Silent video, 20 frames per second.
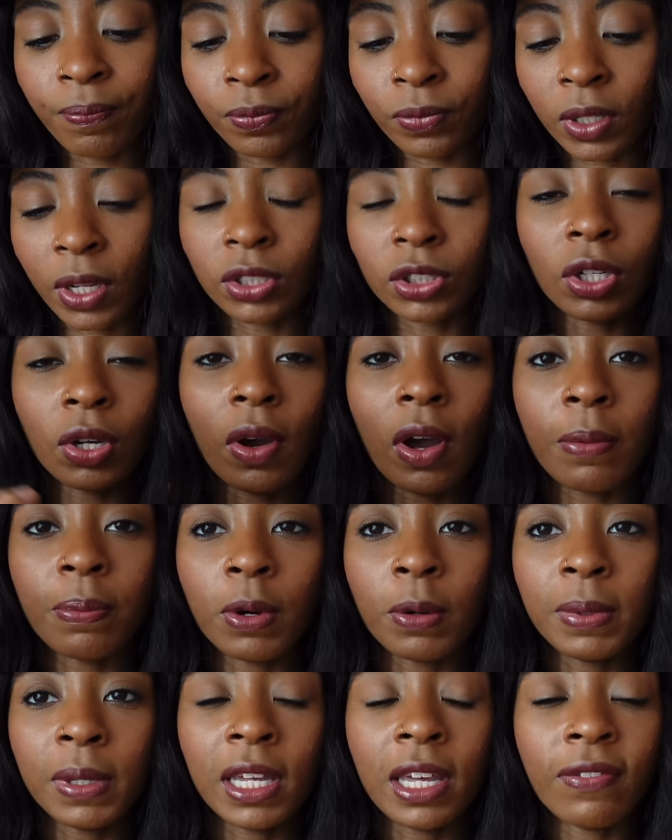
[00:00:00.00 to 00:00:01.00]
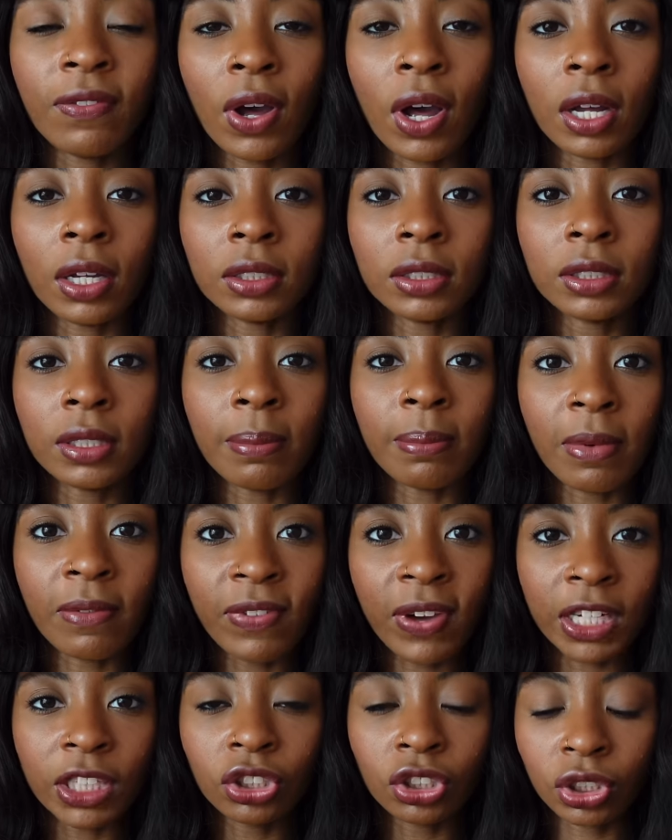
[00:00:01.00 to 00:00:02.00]
So I'll probably give her some
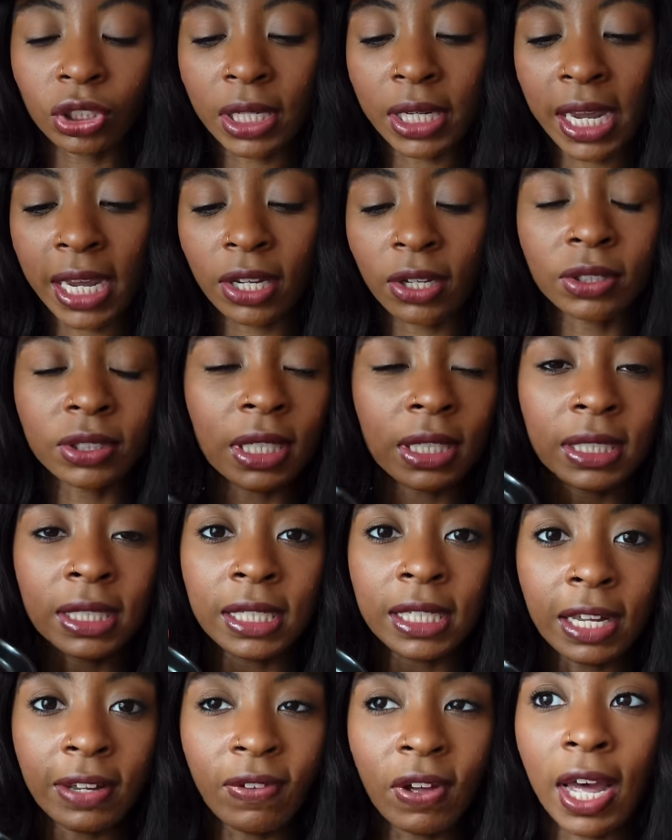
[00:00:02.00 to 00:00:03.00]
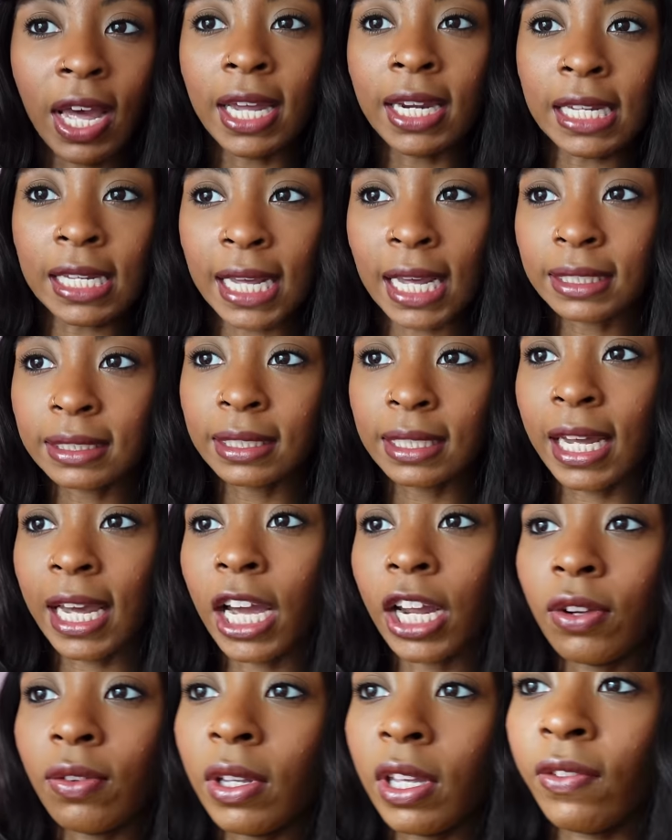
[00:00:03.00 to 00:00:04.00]
veg today because I didn't give her any yesterday.
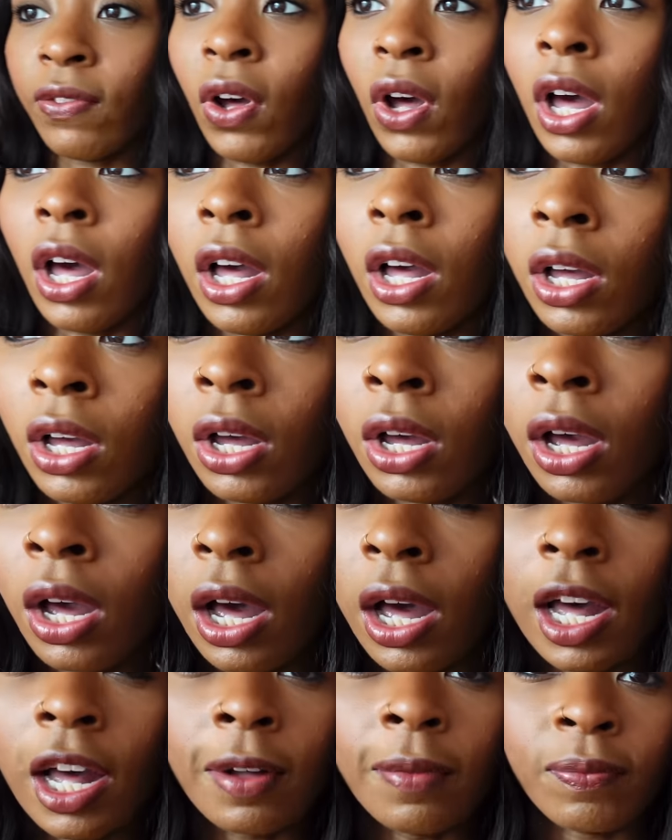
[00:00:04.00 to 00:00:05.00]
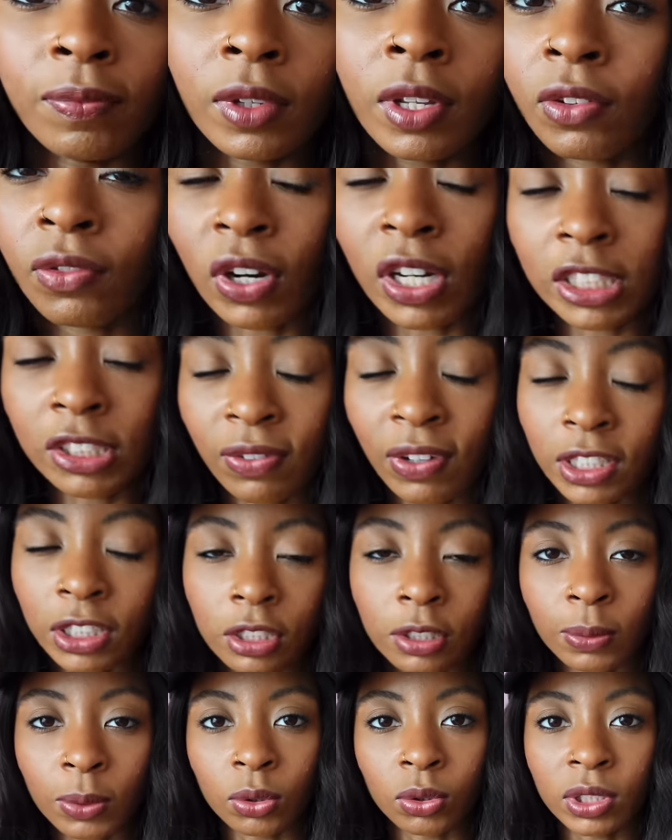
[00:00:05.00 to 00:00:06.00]
I don't give her fresh
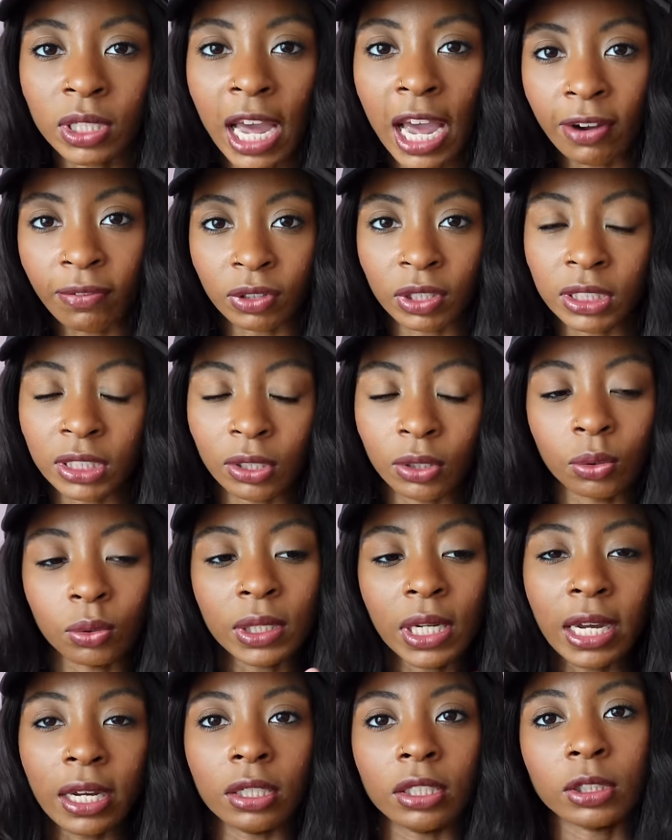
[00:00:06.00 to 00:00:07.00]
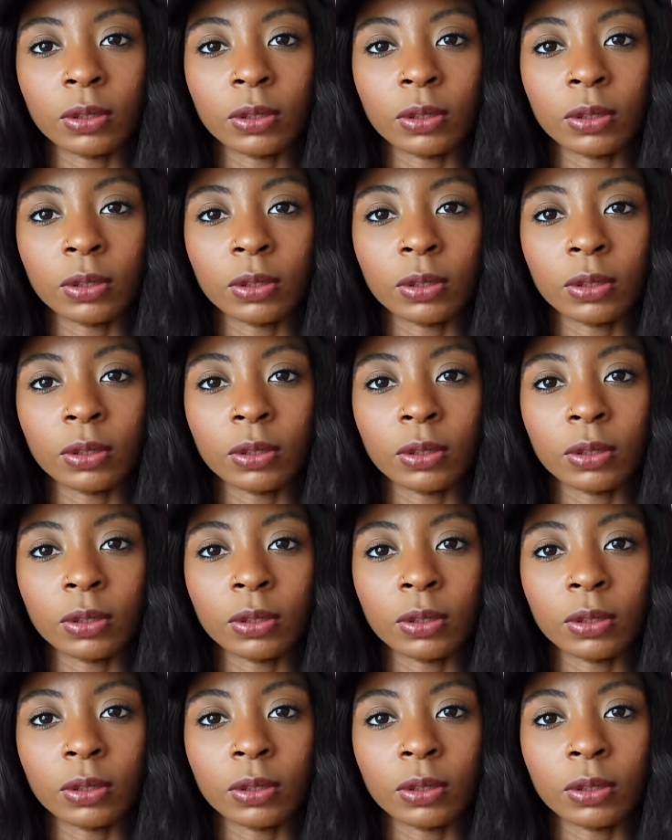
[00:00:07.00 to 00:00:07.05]
vegetables every single day.